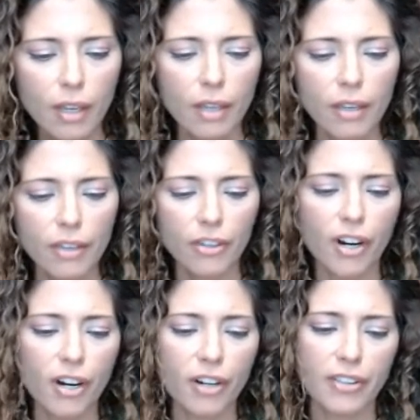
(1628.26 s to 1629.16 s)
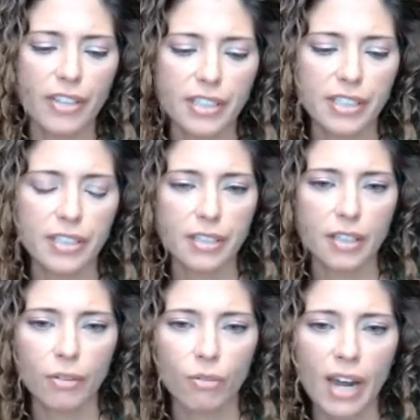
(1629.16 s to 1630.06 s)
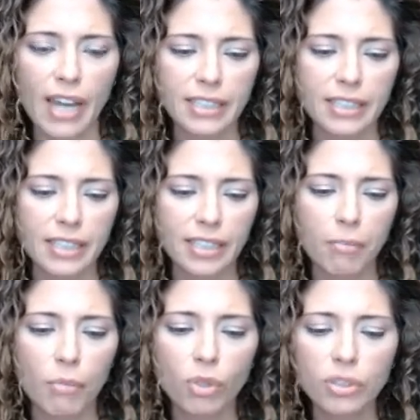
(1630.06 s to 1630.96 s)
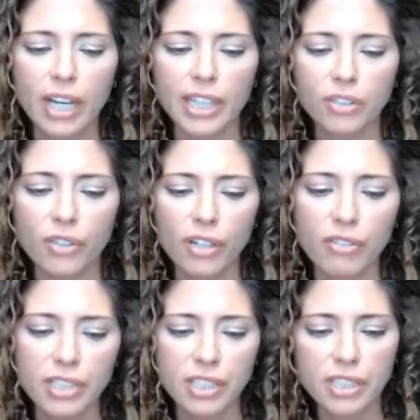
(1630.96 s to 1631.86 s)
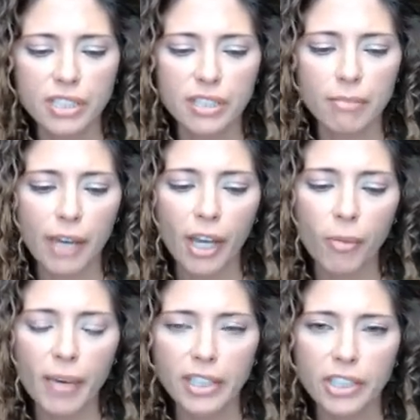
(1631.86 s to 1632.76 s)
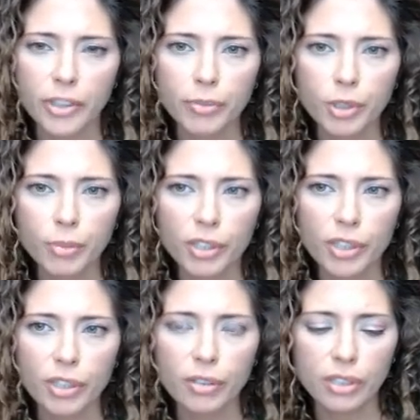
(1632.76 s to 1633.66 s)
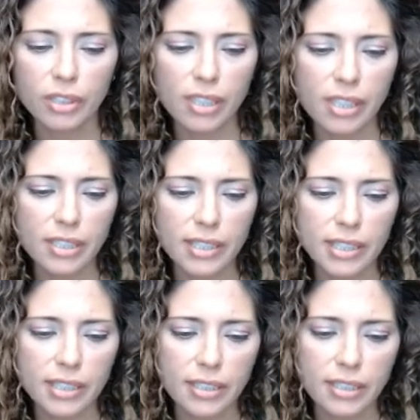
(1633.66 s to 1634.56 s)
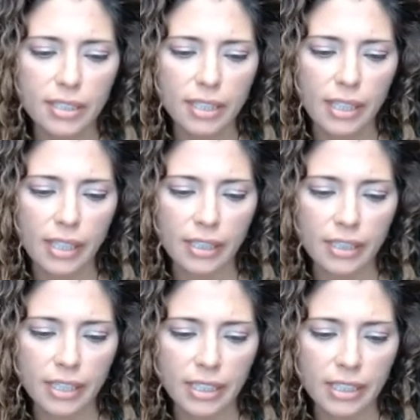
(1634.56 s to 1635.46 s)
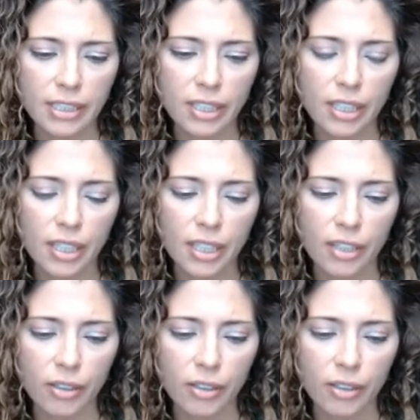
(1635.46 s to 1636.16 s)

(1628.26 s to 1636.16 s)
There are these rising multi-drug resistant Mycobacterium tuberculosis isolates, and these are